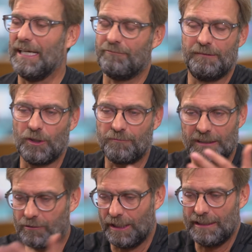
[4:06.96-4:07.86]
What we
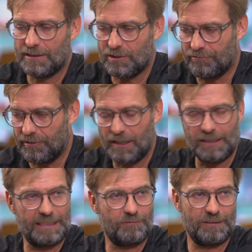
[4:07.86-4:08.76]
created so far,
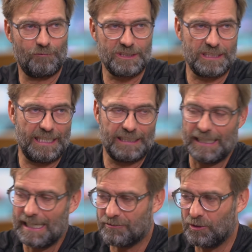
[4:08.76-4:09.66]
in the
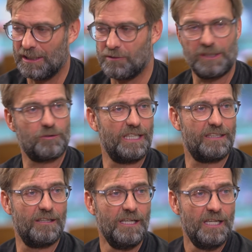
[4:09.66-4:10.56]
last few years, we
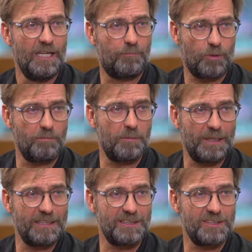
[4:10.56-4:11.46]
created a proper
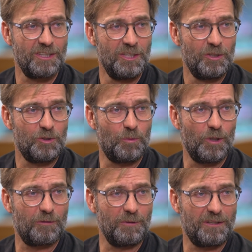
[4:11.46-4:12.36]
basis to
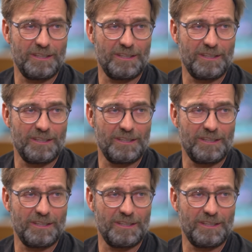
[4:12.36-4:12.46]
work with.